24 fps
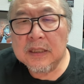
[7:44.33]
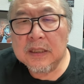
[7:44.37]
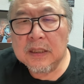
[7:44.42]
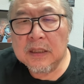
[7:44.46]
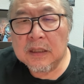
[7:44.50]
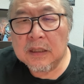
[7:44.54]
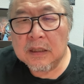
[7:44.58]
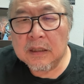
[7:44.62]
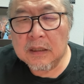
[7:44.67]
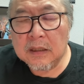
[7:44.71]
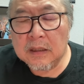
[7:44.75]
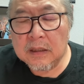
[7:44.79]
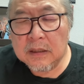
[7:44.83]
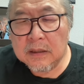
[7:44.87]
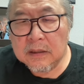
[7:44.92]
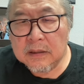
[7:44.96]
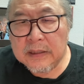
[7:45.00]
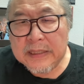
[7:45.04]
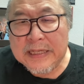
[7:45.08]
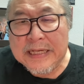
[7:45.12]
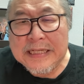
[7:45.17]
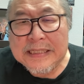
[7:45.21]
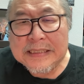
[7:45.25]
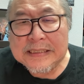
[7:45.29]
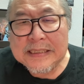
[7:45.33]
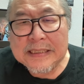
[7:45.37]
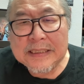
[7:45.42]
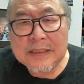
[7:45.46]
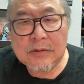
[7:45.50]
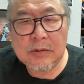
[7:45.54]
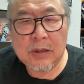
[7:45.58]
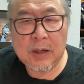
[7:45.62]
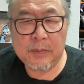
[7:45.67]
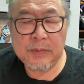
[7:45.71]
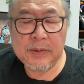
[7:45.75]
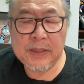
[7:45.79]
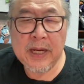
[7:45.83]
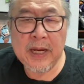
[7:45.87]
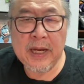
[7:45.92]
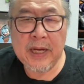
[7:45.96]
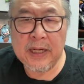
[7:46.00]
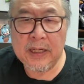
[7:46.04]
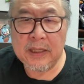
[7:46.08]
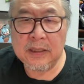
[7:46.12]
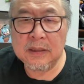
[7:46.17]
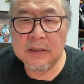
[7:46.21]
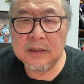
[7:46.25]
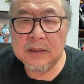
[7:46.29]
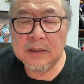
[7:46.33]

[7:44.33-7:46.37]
uh, easy to obtain